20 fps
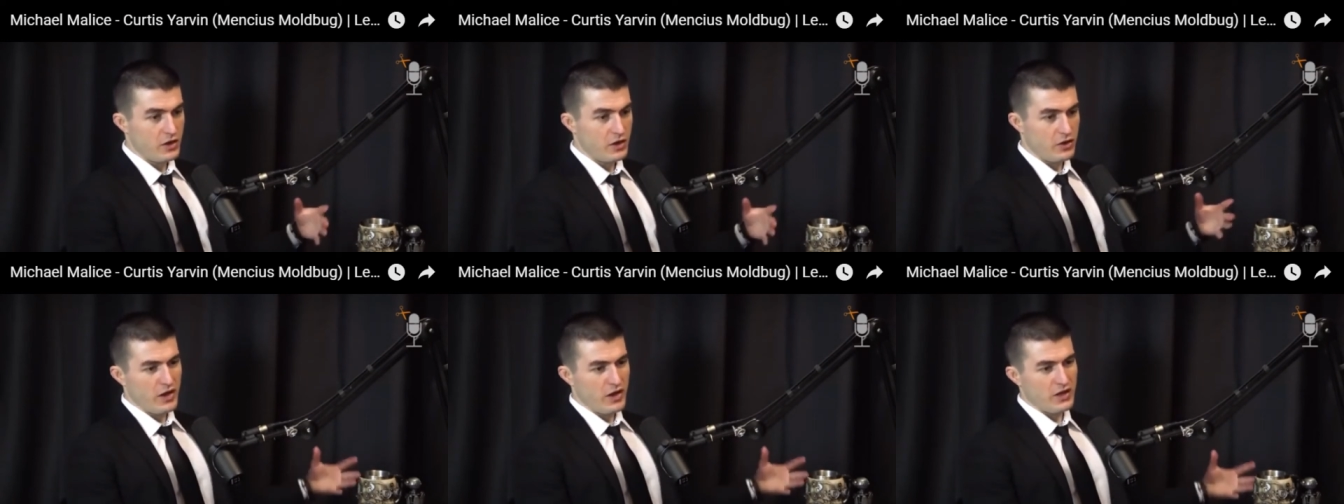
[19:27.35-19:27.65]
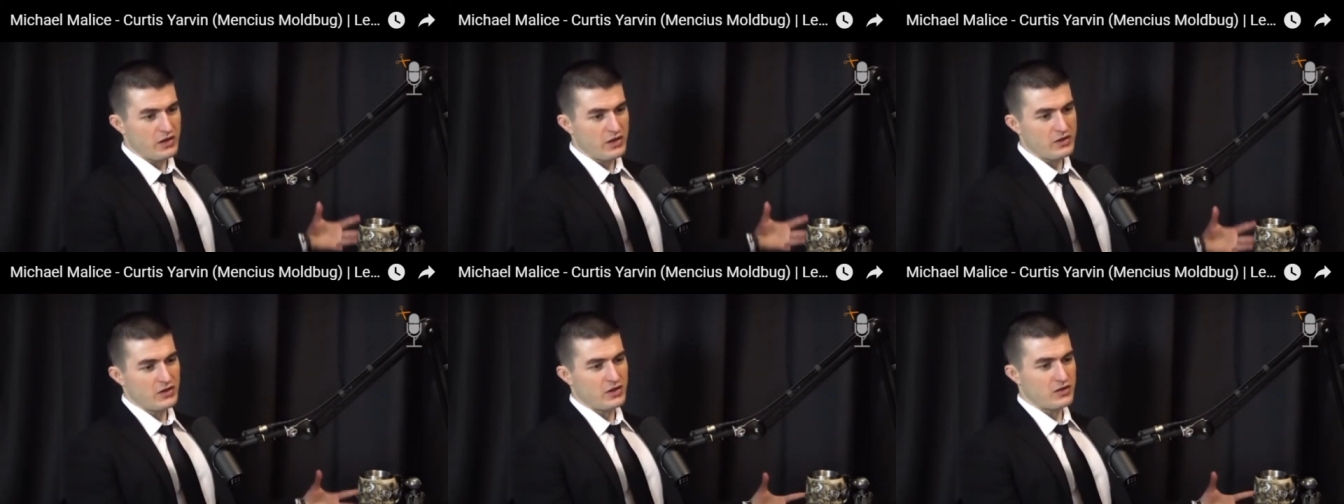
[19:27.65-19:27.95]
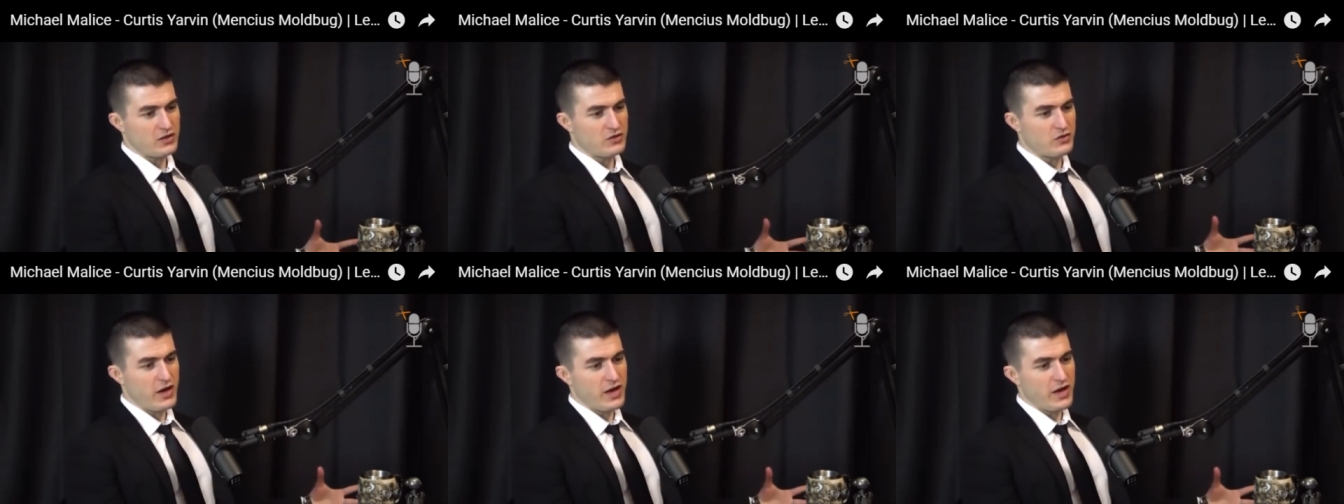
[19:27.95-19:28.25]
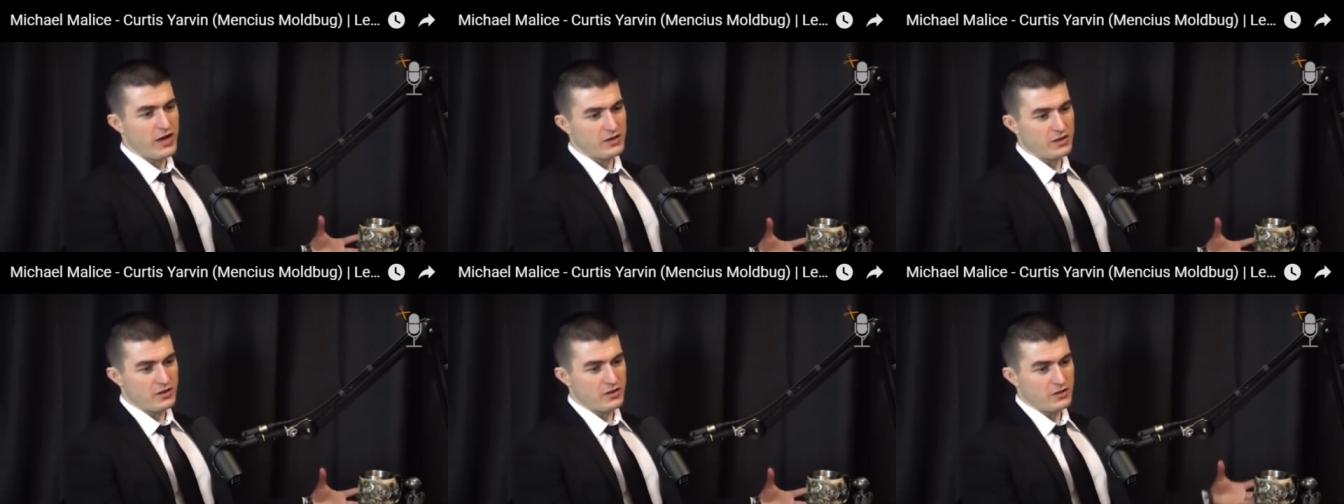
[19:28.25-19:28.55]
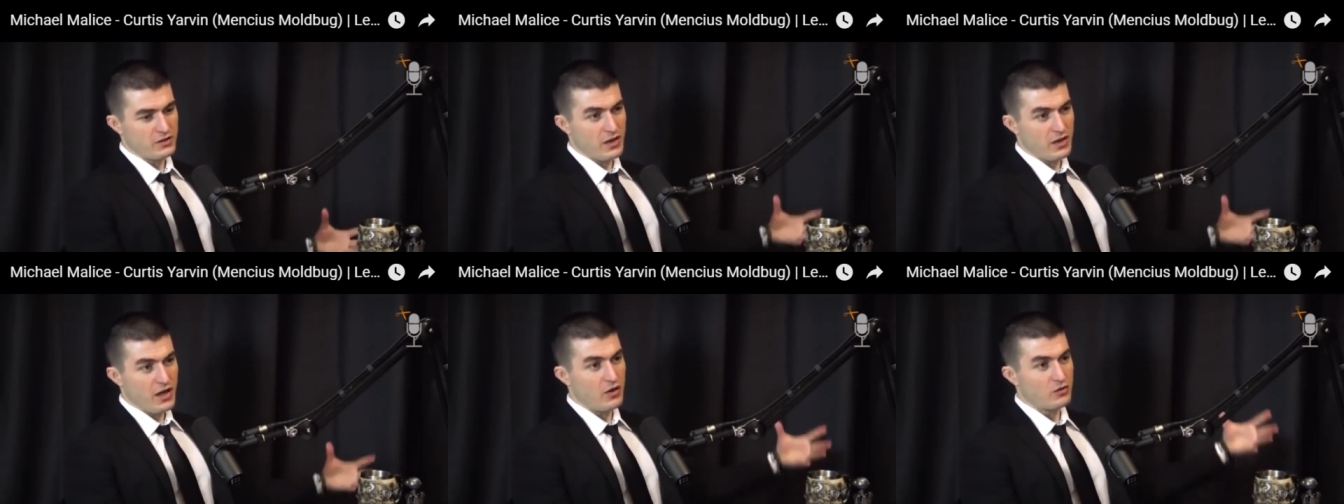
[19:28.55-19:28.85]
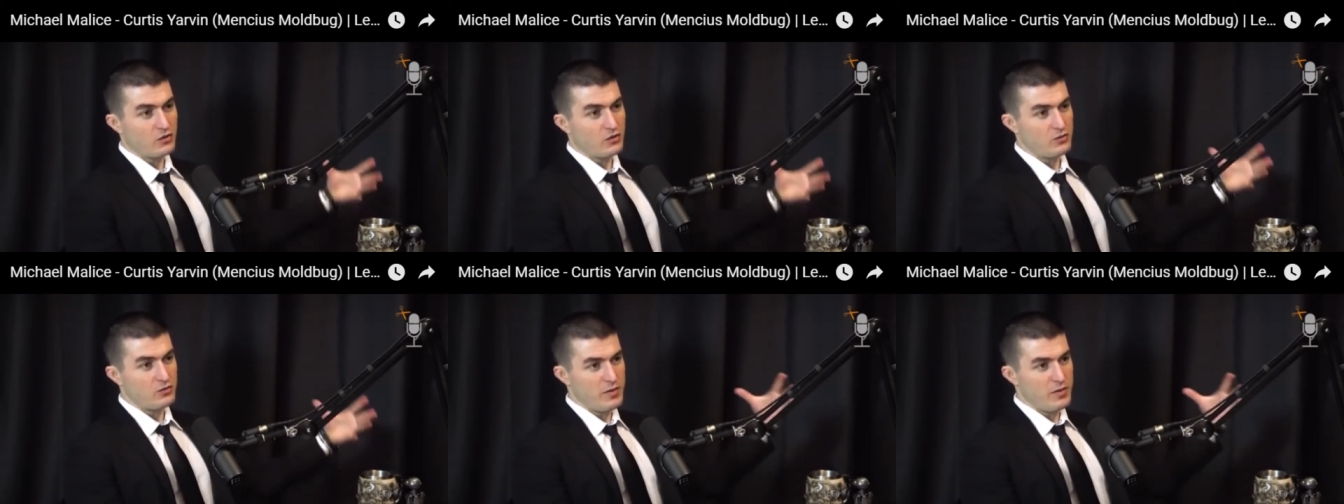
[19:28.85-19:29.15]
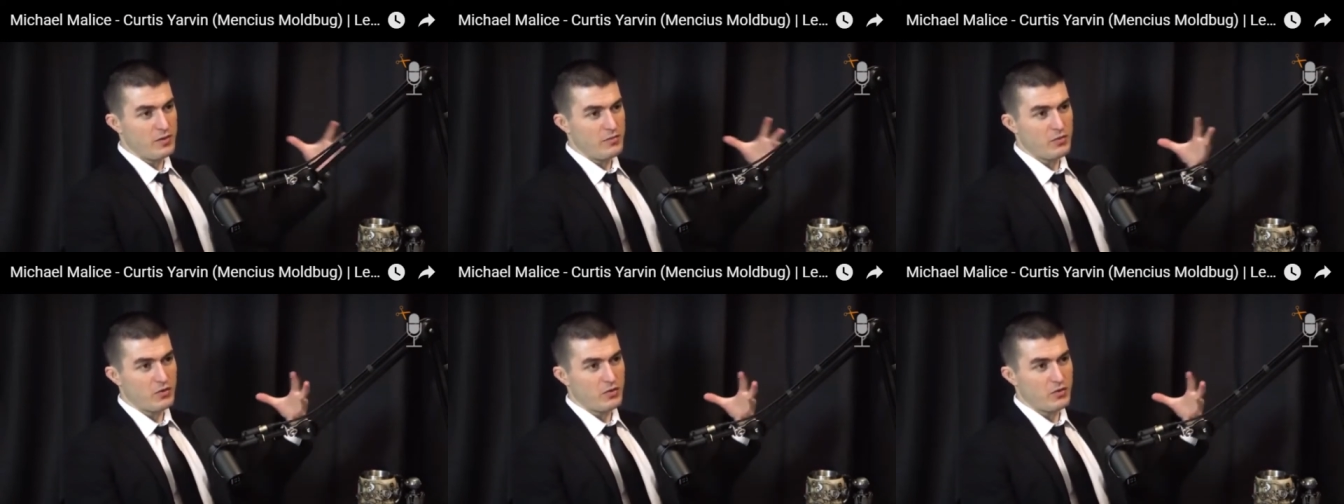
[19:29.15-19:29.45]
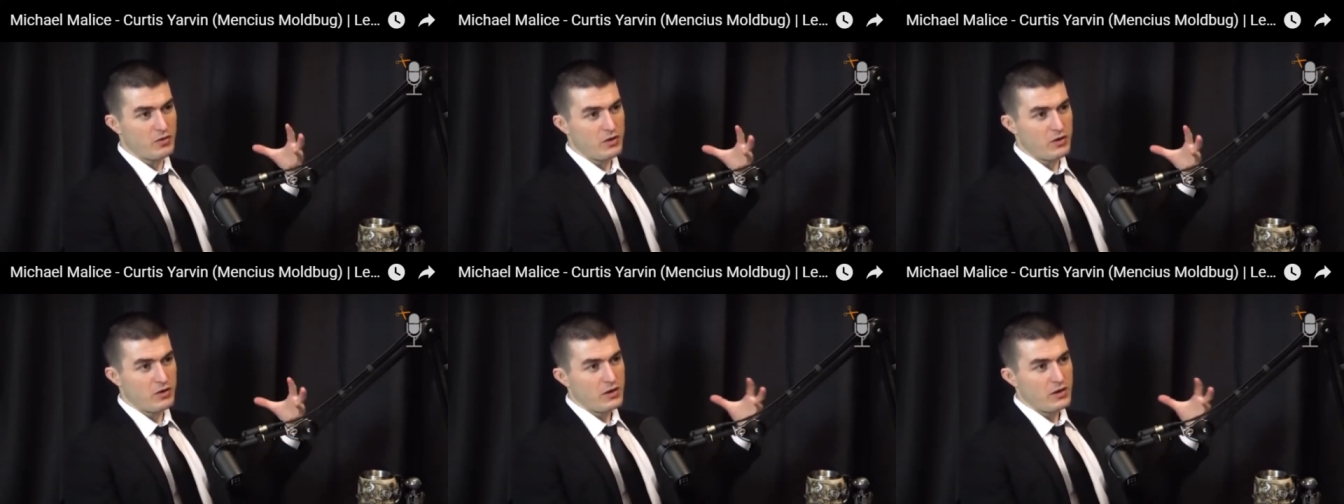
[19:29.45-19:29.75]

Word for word: you're actually attracting loud people.